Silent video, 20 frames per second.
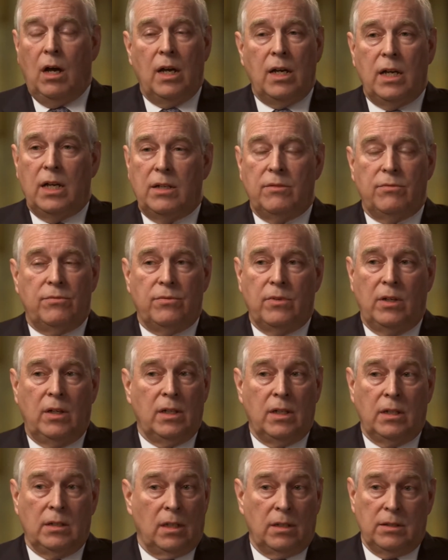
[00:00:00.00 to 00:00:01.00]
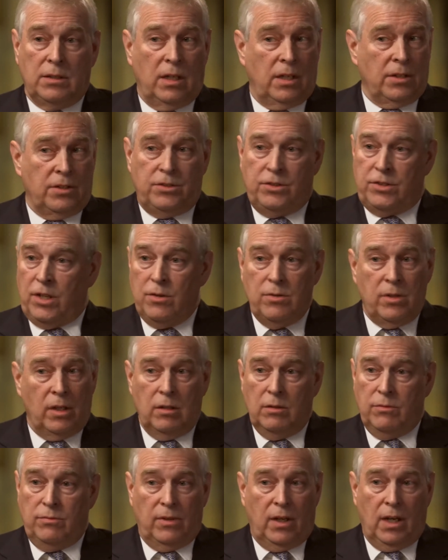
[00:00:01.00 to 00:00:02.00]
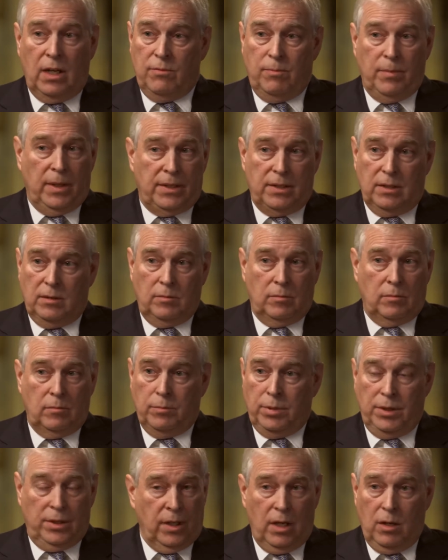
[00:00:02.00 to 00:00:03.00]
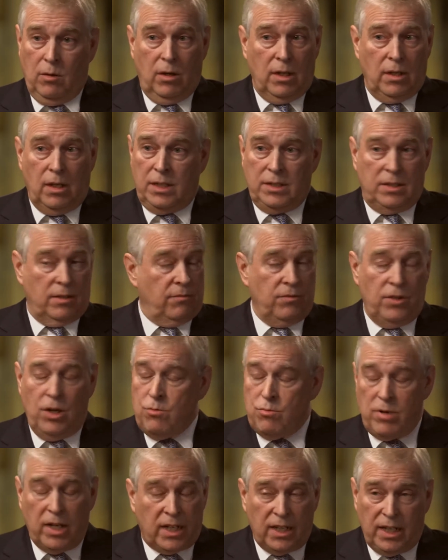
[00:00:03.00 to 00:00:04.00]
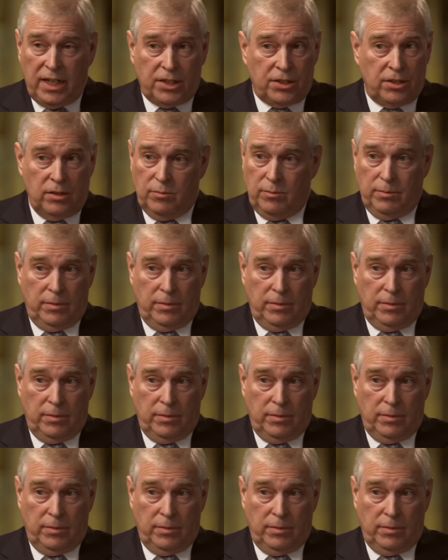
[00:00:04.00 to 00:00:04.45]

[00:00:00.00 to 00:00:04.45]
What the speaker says: No, I don't know if I've met her, but no, I have no recollection of